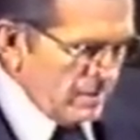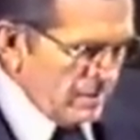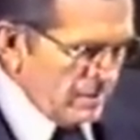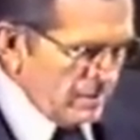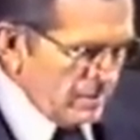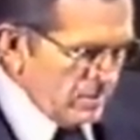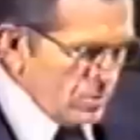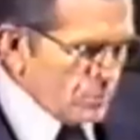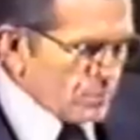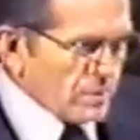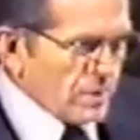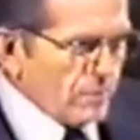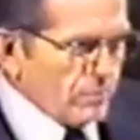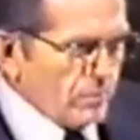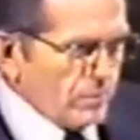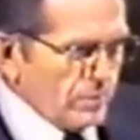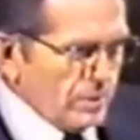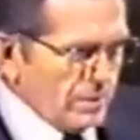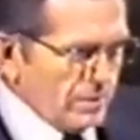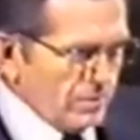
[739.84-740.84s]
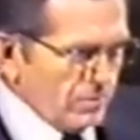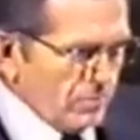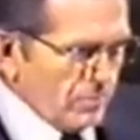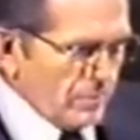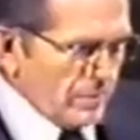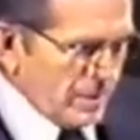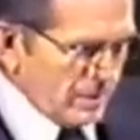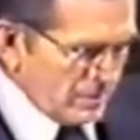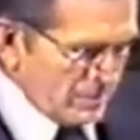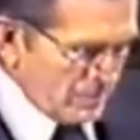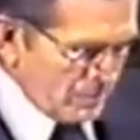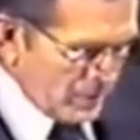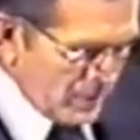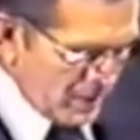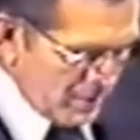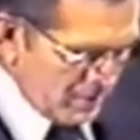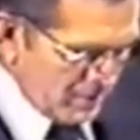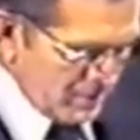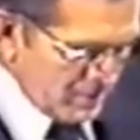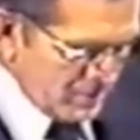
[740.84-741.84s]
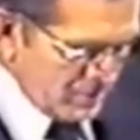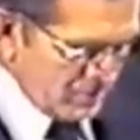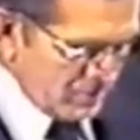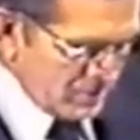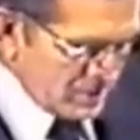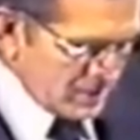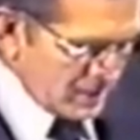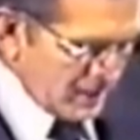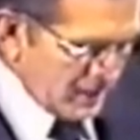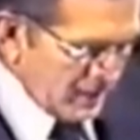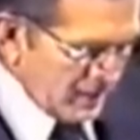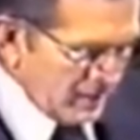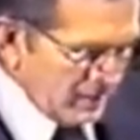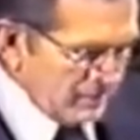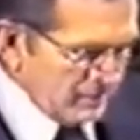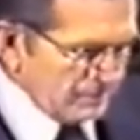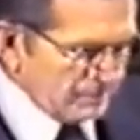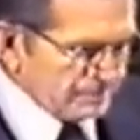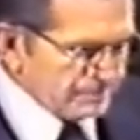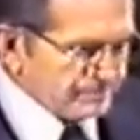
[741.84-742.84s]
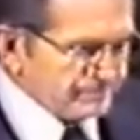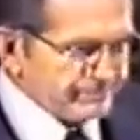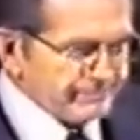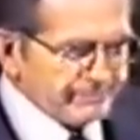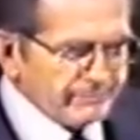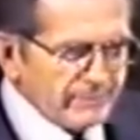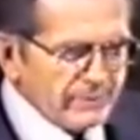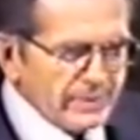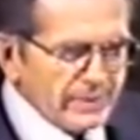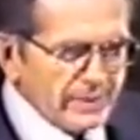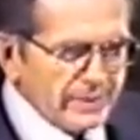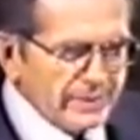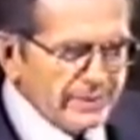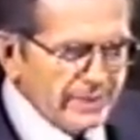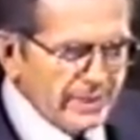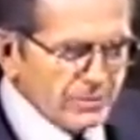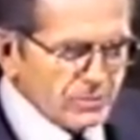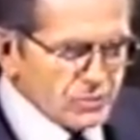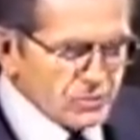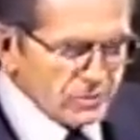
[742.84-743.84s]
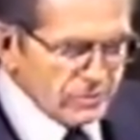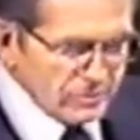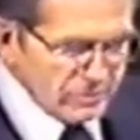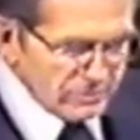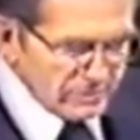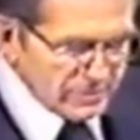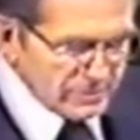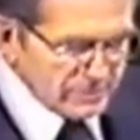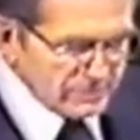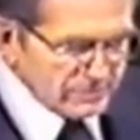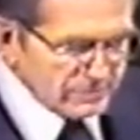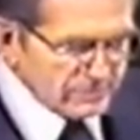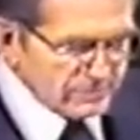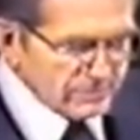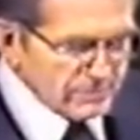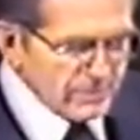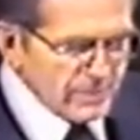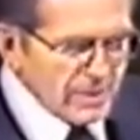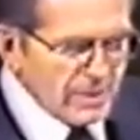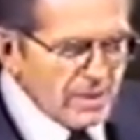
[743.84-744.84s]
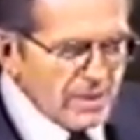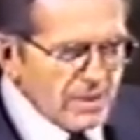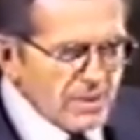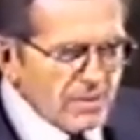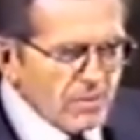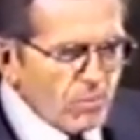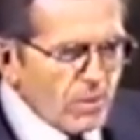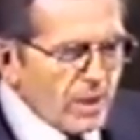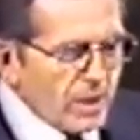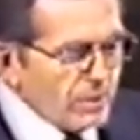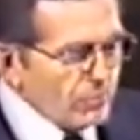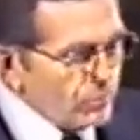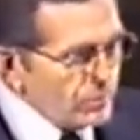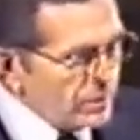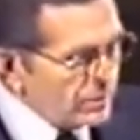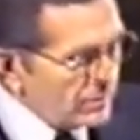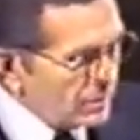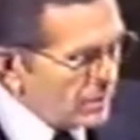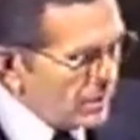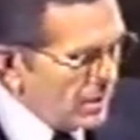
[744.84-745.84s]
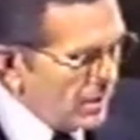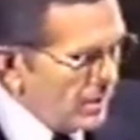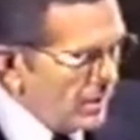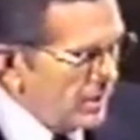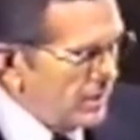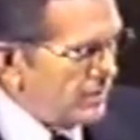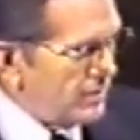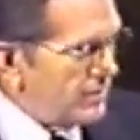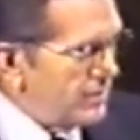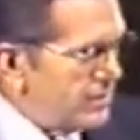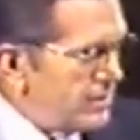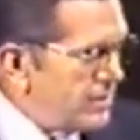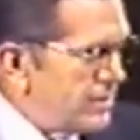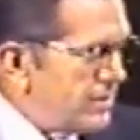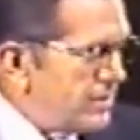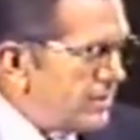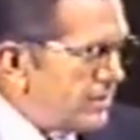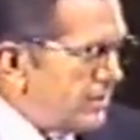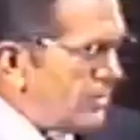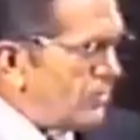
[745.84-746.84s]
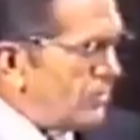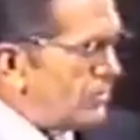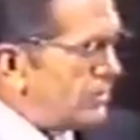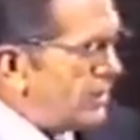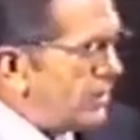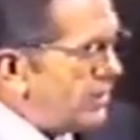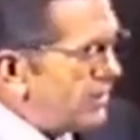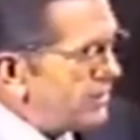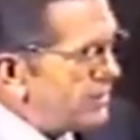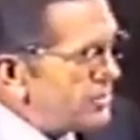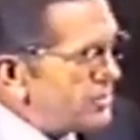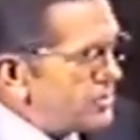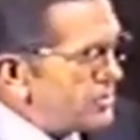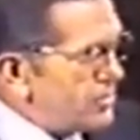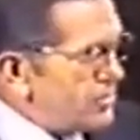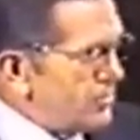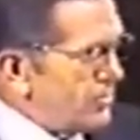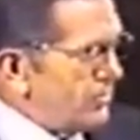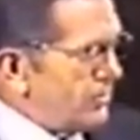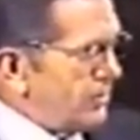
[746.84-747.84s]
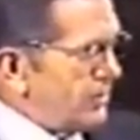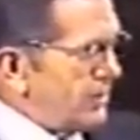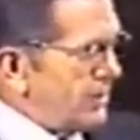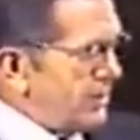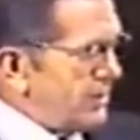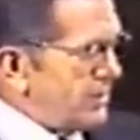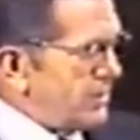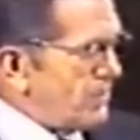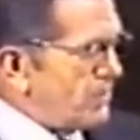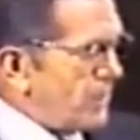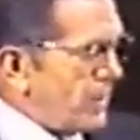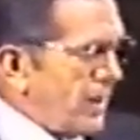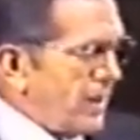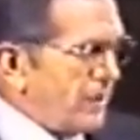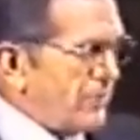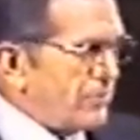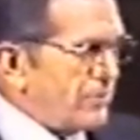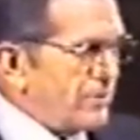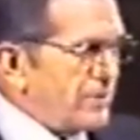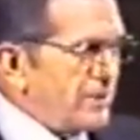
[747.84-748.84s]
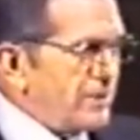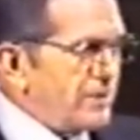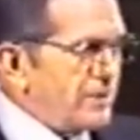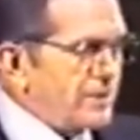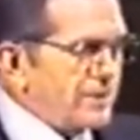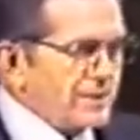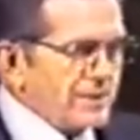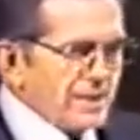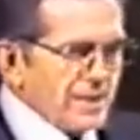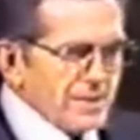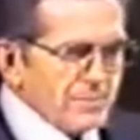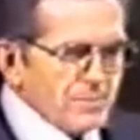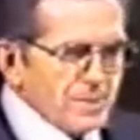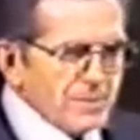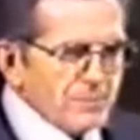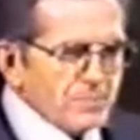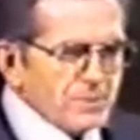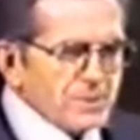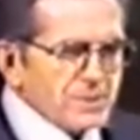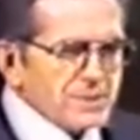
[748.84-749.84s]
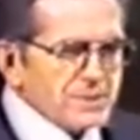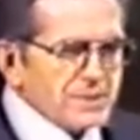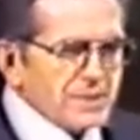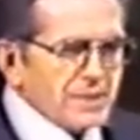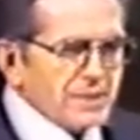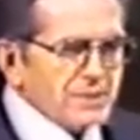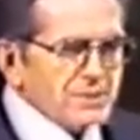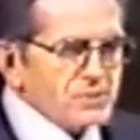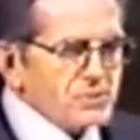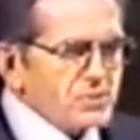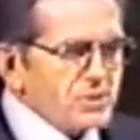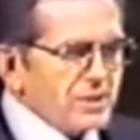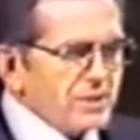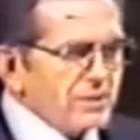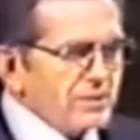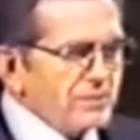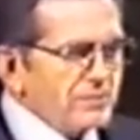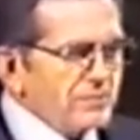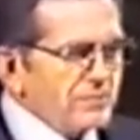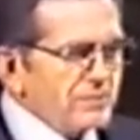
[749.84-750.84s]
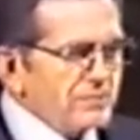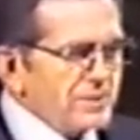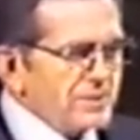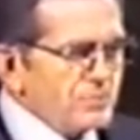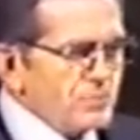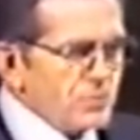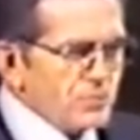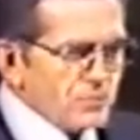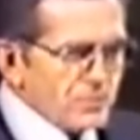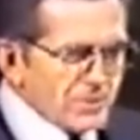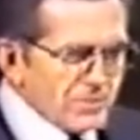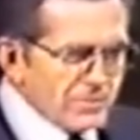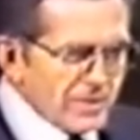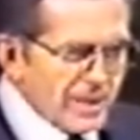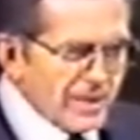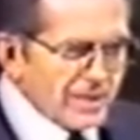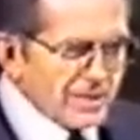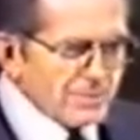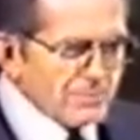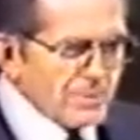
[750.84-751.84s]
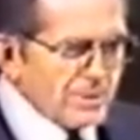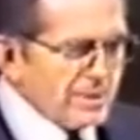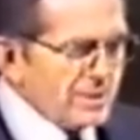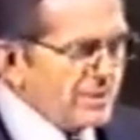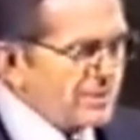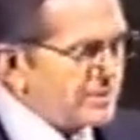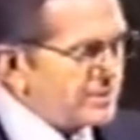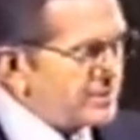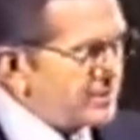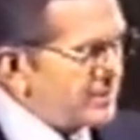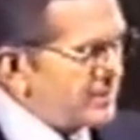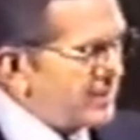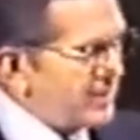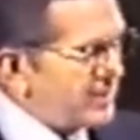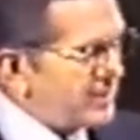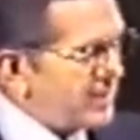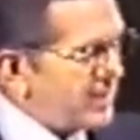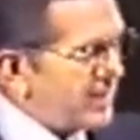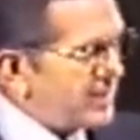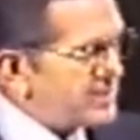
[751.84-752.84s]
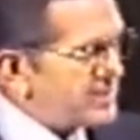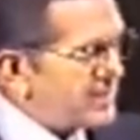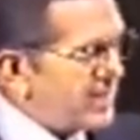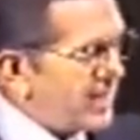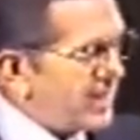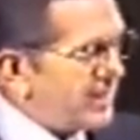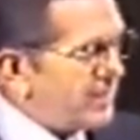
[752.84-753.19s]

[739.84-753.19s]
You probably know about the parents who said, Now, children, while we are gone, don't take the stool into the pantry and climb up to the second shelf and move the cracker box and get that sack